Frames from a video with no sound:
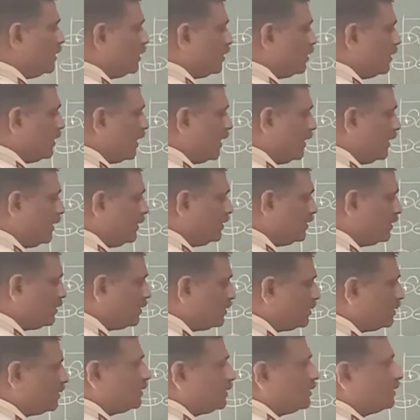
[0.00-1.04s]
There is
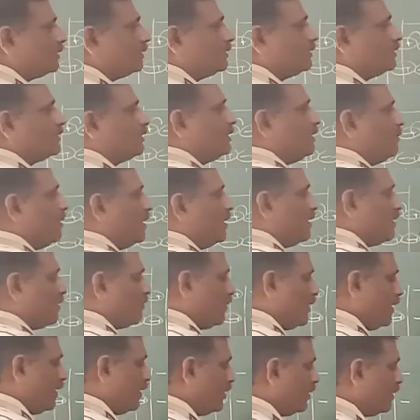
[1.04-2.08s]

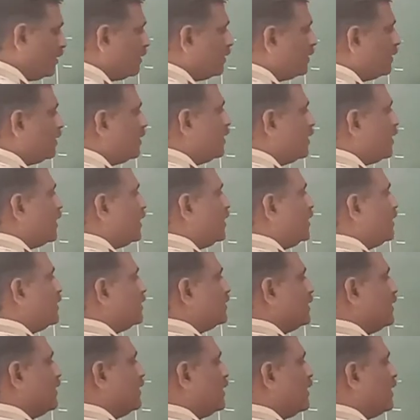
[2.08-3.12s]
similarly, here it
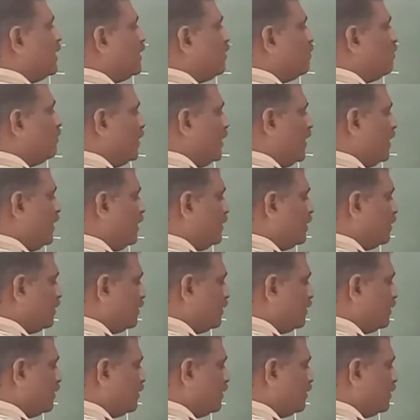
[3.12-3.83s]
is a negative plate